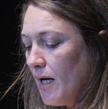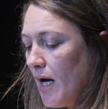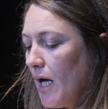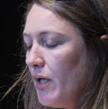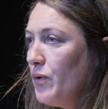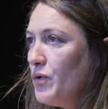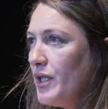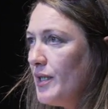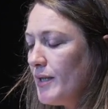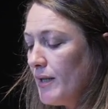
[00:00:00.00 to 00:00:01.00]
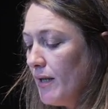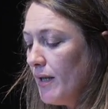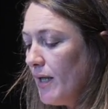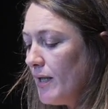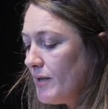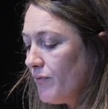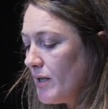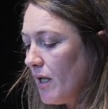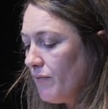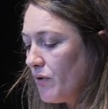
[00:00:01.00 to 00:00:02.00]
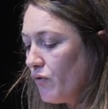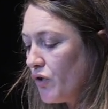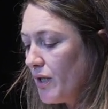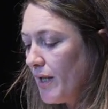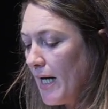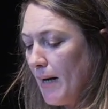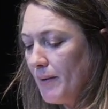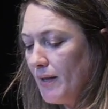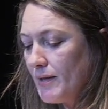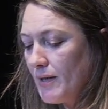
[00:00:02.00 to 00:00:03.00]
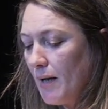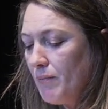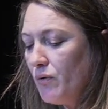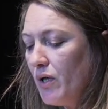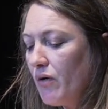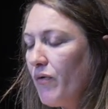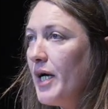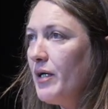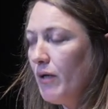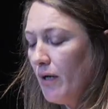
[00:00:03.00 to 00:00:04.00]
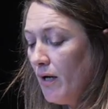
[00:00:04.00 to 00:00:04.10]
and Lugi's its resolve to crush an unhappiness and muni a grade